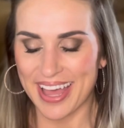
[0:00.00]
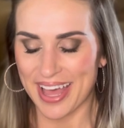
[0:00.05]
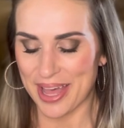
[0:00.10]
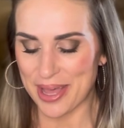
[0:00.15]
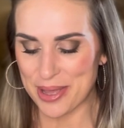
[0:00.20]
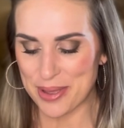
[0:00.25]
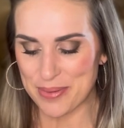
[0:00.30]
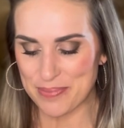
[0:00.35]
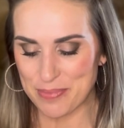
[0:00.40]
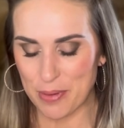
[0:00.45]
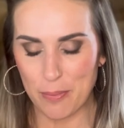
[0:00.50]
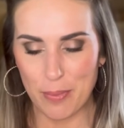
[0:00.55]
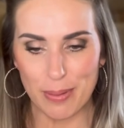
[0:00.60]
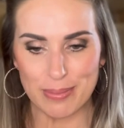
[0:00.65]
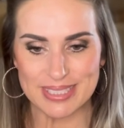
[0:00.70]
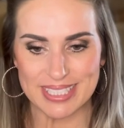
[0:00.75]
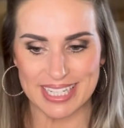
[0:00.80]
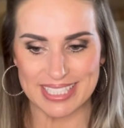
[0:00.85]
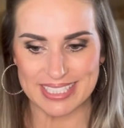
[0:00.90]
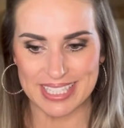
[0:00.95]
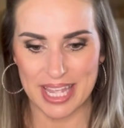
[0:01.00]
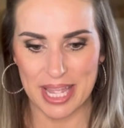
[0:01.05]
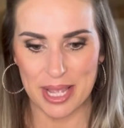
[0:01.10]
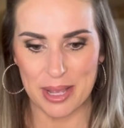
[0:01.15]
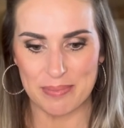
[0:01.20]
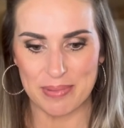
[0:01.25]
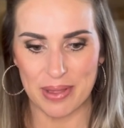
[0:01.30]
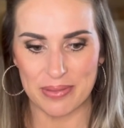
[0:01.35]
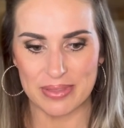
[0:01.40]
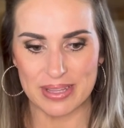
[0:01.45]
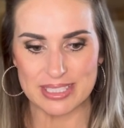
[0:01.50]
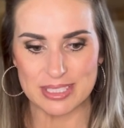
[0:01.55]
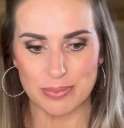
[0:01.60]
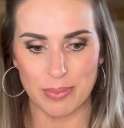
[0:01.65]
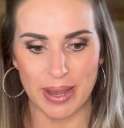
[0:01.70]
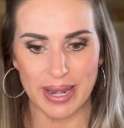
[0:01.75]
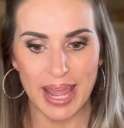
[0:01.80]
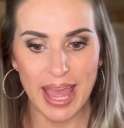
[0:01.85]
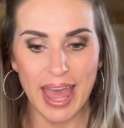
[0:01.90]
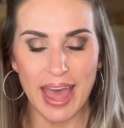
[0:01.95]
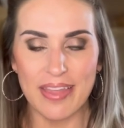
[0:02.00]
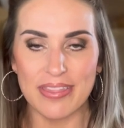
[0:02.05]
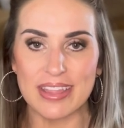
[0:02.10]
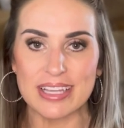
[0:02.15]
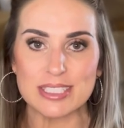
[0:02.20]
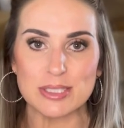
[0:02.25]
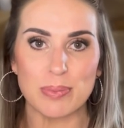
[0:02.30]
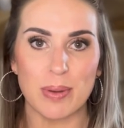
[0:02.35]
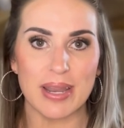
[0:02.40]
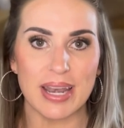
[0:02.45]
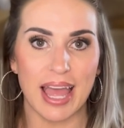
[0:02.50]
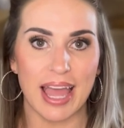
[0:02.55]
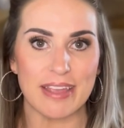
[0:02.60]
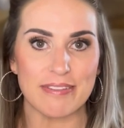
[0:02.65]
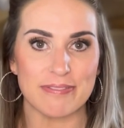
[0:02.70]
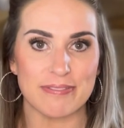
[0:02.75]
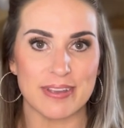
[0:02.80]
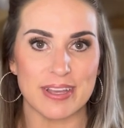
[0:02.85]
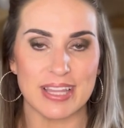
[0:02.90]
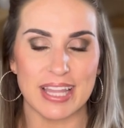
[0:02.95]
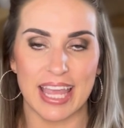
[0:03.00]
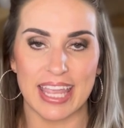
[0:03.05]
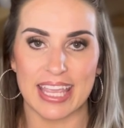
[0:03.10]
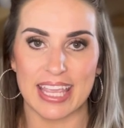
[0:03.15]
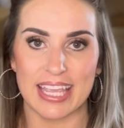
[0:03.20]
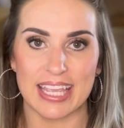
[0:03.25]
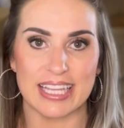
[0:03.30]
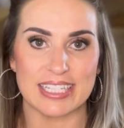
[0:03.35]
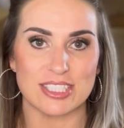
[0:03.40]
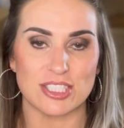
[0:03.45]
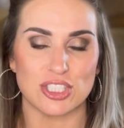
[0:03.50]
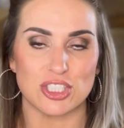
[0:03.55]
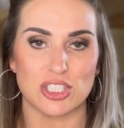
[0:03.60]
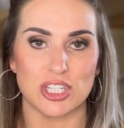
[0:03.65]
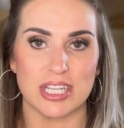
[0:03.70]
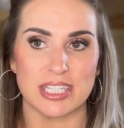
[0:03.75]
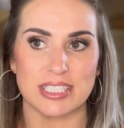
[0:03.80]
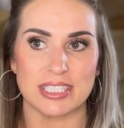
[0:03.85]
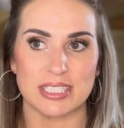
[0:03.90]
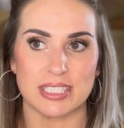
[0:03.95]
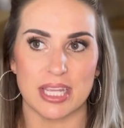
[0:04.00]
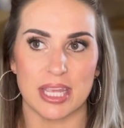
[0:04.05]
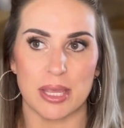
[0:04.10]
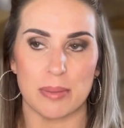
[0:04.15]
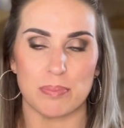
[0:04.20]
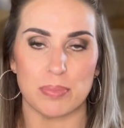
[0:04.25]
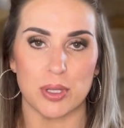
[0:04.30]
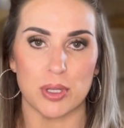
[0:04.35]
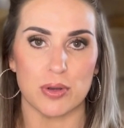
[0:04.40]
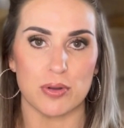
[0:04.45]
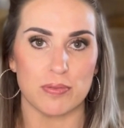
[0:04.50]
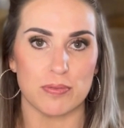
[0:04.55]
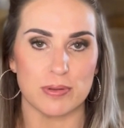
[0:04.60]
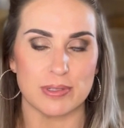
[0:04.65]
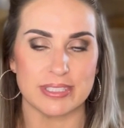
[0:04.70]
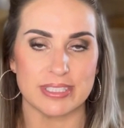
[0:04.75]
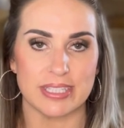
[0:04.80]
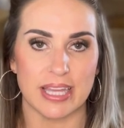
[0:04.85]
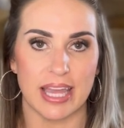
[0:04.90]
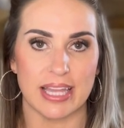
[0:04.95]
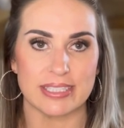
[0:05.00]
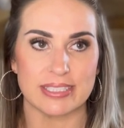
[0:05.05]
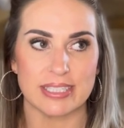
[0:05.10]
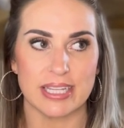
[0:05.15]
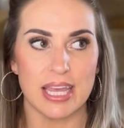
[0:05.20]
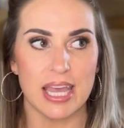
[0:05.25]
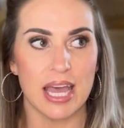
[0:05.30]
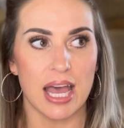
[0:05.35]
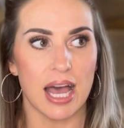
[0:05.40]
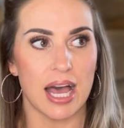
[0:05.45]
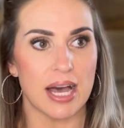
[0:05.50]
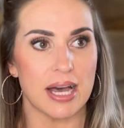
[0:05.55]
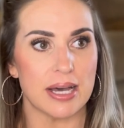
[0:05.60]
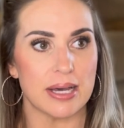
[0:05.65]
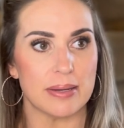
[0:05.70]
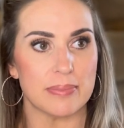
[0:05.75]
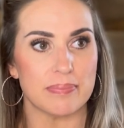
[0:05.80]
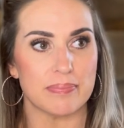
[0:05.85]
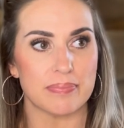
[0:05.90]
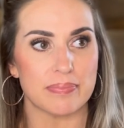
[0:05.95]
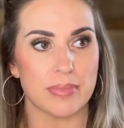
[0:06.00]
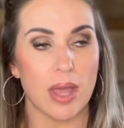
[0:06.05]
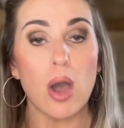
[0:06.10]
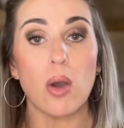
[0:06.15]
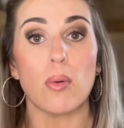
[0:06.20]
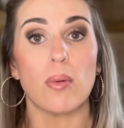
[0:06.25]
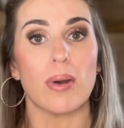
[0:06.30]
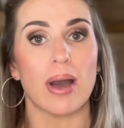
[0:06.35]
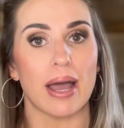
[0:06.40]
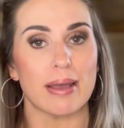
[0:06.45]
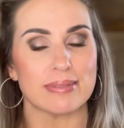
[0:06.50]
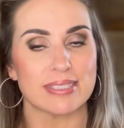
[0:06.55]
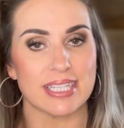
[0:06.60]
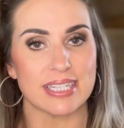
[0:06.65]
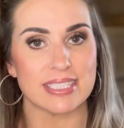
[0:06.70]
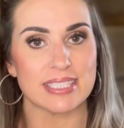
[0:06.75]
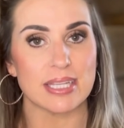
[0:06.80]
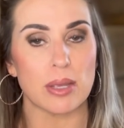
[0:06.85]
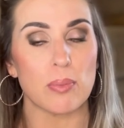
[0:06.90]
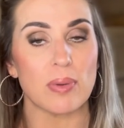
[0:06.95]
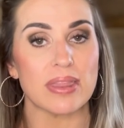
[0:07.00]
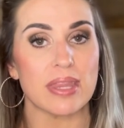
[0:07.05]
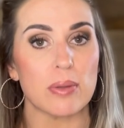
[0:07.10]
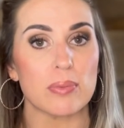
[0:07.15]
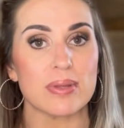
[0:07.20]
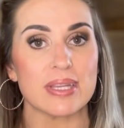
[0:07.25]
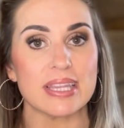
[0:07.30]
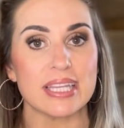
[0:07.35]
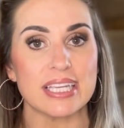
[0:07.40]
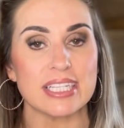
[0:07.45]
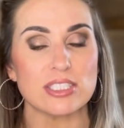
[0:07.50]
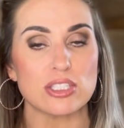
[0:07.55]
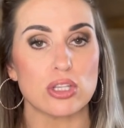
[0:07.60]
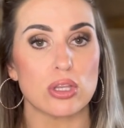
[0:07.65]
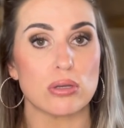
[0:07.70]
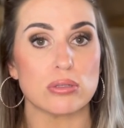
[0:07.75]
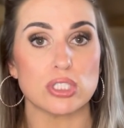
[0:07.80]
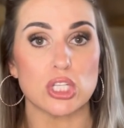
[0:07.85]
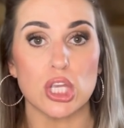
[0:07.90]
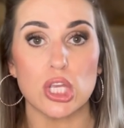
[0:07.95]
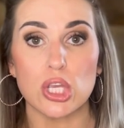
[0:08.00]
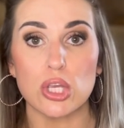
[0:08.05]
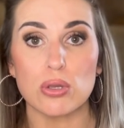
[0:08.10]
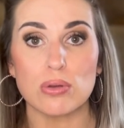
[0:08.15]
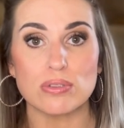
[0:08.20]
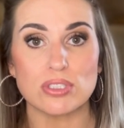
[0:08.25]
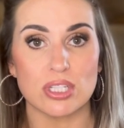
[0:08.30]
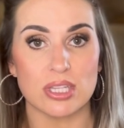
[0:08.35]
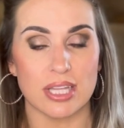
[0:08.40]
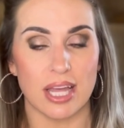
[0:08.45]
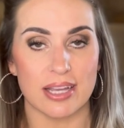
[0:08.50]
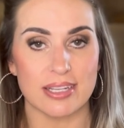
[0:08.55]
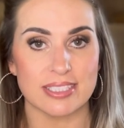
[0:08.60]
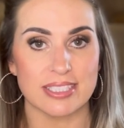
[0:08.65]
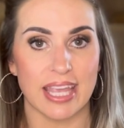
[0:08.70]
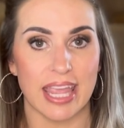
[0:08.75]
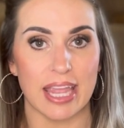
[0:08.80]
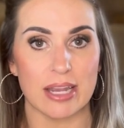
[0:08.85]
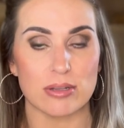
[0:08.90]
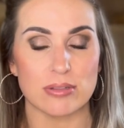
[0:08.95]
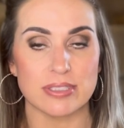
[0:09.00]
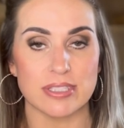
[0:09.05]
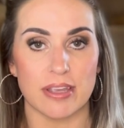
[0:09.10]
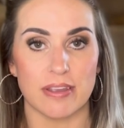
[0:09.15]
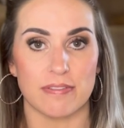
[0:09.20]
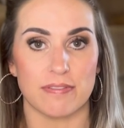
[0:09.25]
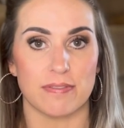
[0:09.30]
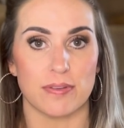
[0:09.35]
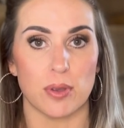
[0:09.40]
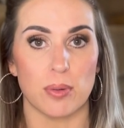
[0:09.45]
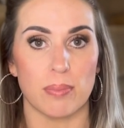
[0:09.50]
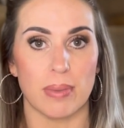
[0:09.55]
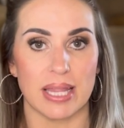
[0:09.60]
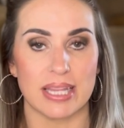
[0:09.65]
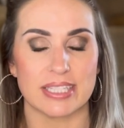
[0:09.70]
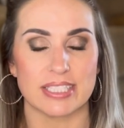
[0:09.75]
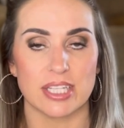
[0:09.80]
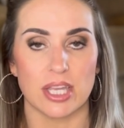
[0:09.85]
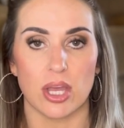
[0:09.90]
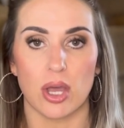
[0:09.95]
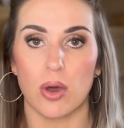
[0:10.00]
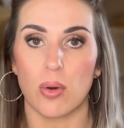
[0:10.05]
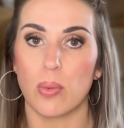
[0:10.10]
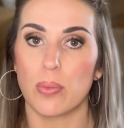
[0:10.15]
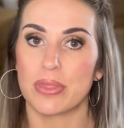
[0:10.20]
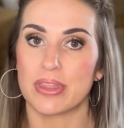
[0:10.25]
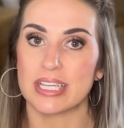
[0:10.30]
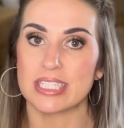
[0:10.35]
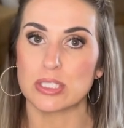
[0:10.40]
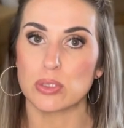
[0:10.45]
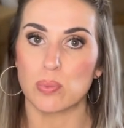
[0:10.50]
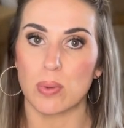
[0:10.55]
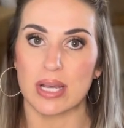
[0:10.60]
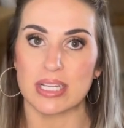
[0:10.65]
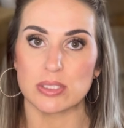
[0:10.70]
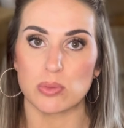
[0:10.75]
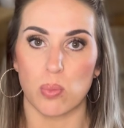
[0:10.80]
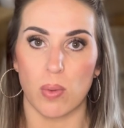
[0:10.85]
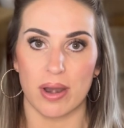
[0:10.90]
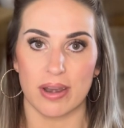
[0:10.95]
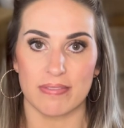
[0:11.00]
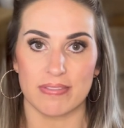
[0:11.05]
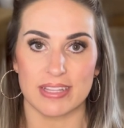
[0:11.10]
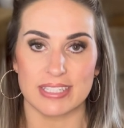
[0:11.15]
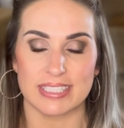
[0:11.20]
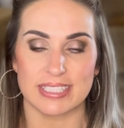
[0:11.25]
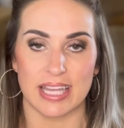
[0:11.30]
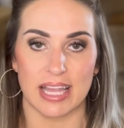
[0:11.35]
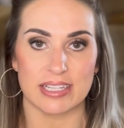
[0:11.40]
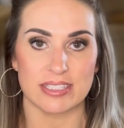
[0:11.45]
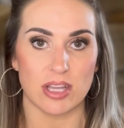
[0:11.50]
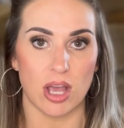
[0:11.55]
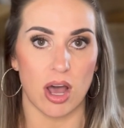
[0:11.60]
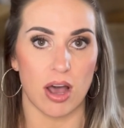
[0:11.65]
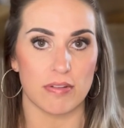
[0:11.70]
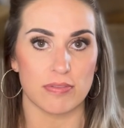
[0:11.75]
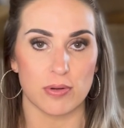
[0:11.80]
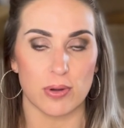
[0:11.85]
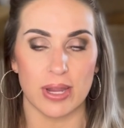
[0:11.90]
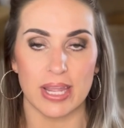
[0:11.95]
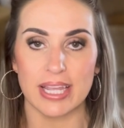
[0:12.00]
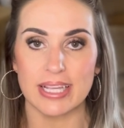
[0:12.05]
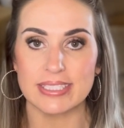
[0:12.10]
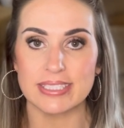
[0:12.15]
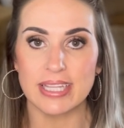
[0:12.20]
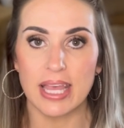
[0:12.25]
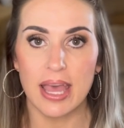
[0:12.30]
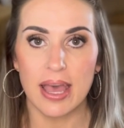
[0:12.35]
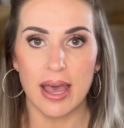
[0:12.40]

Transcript: Um, but what was I saying about this one? This one, I feel like it's just a beautiful scent. Um, oh, I was going to say when they released those huge Lux candles a few months ago, this was one of the scent offerings.